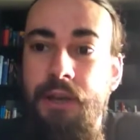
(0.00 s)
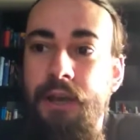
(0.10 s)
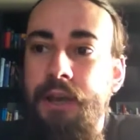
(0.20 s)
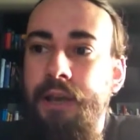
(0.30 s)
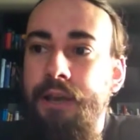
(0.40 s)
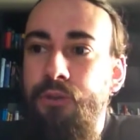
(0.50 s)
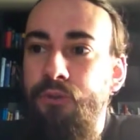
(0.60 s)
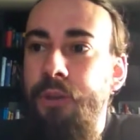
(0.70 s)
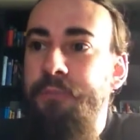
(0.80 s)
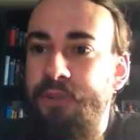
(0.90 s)
uh, to
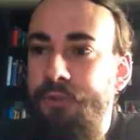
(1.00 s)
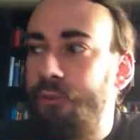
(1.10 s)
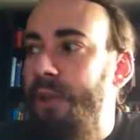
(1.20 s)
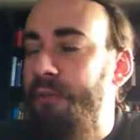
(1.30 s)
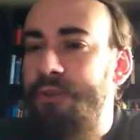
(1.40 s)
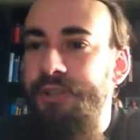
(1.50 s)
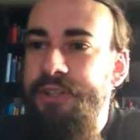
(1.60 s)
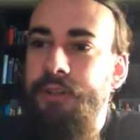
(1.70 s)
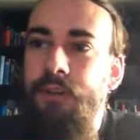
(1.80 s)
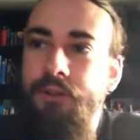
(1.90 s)
name these two languages,
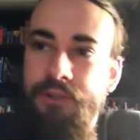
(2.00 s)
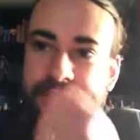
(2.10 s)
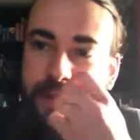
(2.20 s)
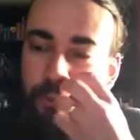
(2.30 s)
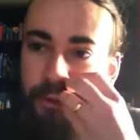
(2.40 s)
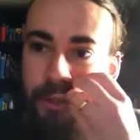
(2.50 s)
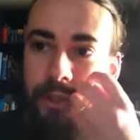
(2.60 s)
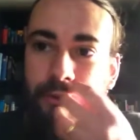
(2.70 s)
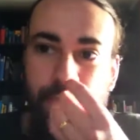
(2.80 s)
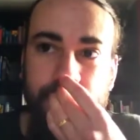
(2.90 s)
cause I want to
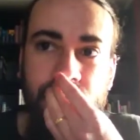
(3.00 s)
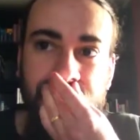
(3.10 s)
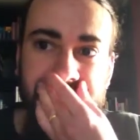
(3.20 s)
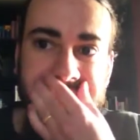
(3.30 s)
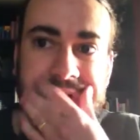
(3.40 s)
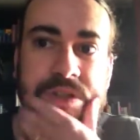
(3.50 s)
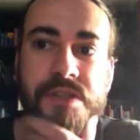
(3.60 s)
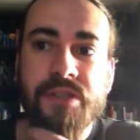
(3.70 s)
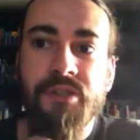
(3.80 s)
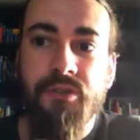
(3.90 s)
learn those
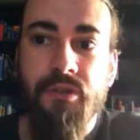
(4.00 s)
languages,